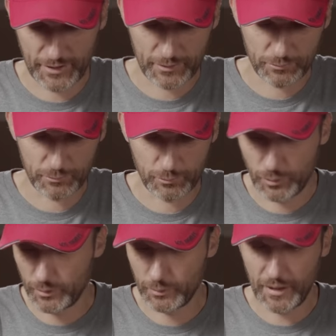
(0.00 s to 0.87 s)
like
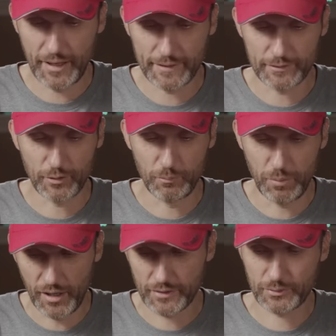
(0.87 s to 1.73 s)
when I had the whole
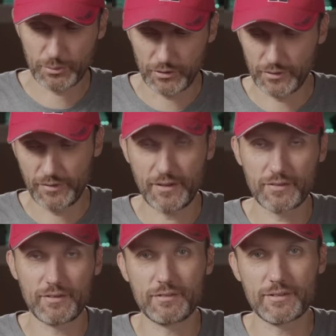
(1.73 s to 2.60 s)
box with all the
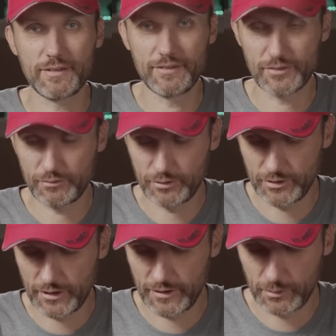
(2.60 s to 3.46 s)
things, obviously it doesn't feel
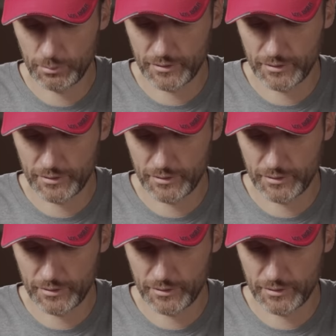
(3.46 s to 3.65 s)
that light,